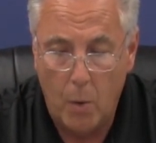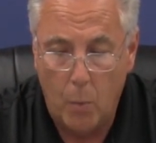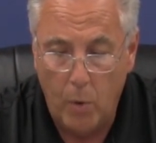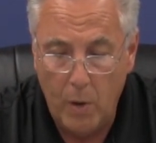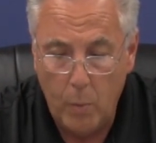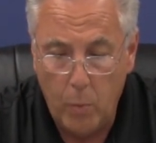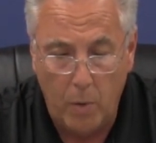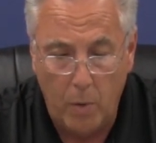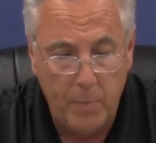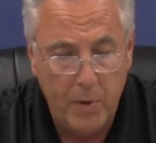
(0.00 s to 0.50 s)

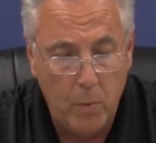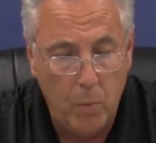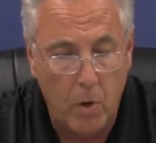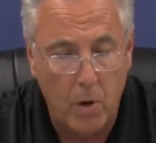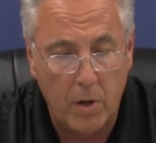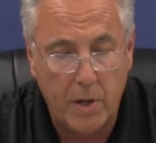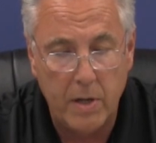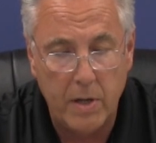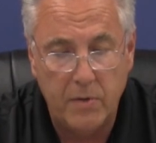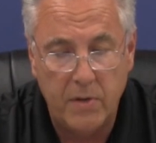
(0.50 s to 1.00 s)
We will be
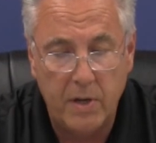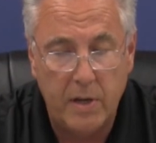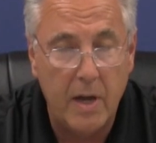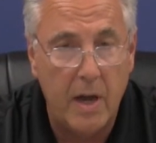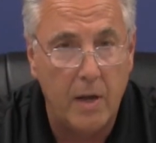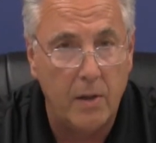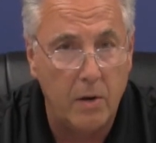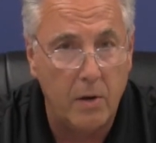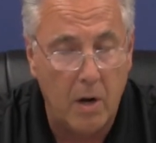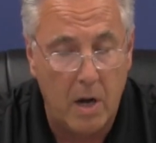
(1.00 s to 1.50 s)
working
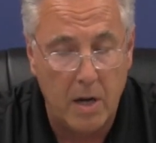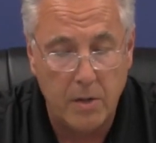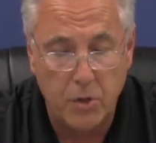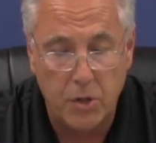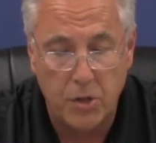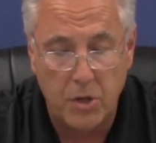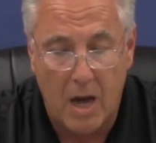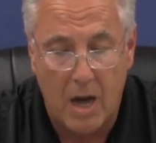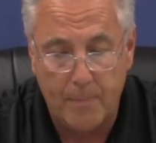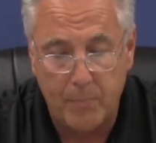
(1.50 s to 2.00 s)
together on
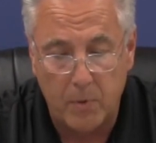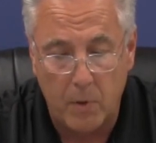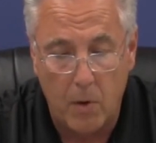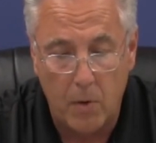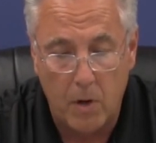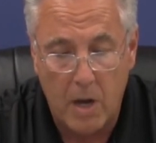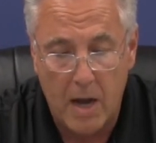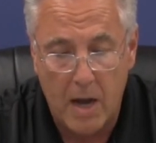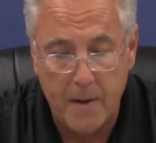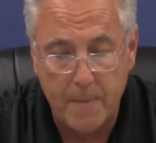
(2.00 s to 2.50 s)
Shop
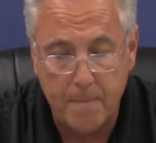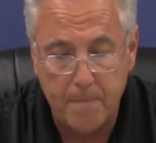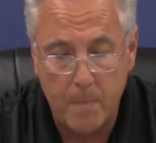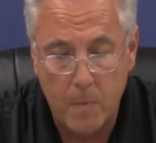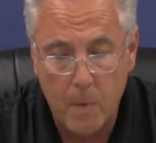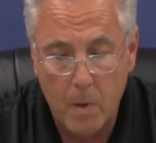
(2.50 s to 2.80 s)
Lodi,